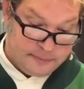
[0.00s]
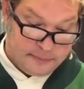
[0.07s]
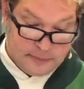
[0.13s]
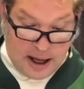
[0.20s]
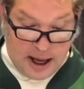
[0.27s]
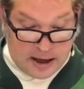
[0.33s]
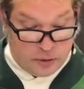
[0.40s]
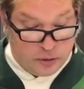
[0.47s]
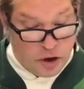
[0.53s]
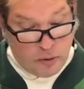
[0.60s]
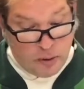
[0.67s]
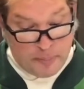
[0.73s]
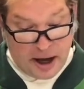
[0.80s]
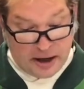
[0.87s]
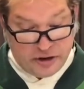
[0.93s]
I don't know
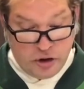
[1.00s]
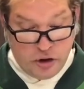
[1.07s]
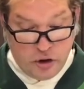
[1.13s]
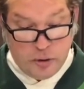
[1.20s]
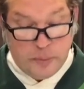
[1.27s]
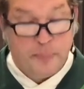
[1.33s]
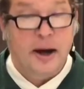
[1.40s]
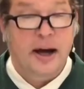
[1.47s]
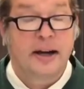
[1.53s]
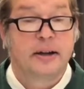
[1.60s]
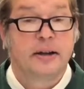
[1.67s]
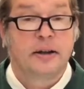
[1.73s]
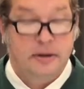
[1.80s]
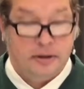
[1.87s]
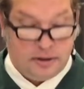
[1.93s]
about you, but
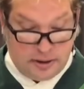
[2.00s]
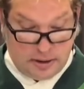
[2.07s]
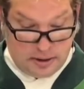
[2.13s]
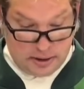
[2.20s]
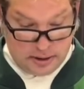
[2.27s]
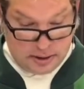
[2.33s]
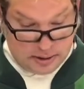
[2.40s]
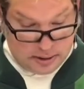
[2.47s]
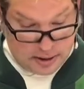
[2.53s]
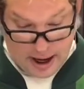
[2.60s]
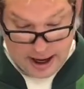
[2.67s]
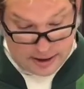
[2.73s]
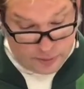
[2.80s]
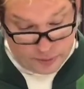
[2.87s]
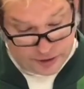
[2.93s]

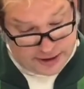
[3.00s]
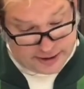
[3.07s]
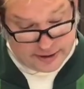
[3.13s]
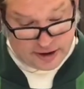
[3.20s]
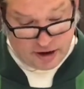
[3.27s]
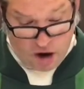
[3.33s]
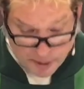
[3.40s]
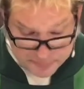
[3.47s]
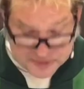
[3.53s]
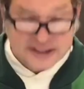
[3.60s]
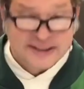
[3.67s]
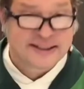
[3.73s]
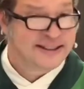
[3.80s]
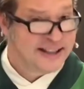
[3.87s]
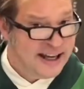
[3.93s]
I don't think the
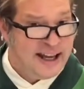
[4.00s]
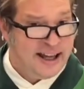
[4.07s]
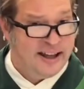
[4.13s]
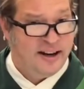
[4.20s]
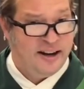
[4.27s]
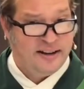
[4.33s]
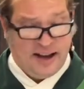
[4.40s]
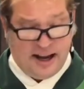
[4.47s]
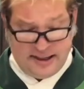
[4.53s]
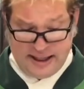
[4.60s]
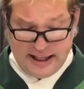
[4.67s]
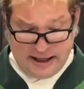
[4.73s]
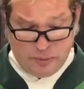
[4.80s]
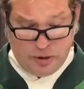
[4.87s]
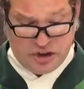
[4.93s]
cops did. I
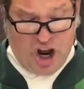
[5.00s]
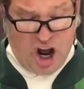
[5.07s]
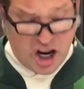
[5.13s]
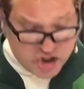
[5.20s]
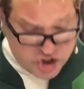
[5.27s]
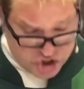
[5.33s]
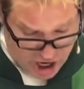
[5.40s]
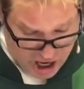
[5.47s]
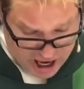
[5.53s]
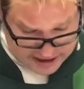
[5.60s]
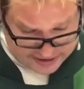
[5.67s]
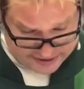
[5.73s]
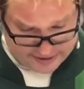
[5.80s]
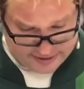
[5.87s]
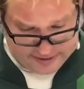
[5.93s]
think it was
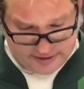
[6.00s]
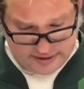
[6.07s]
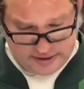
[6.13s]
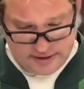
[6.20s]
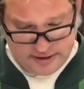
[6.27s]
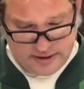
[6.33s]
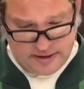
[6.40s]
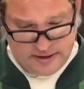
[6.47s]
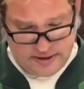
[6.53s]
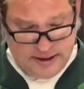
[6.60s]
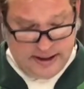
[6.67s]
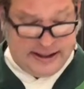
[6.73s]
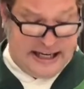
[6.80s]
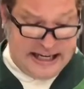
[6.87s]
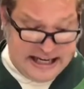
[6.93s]
unjust
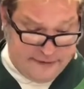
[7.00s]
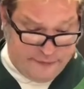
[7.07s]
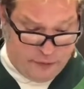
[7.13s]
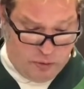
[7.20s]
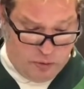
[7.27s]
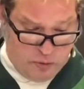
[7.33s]
and evil.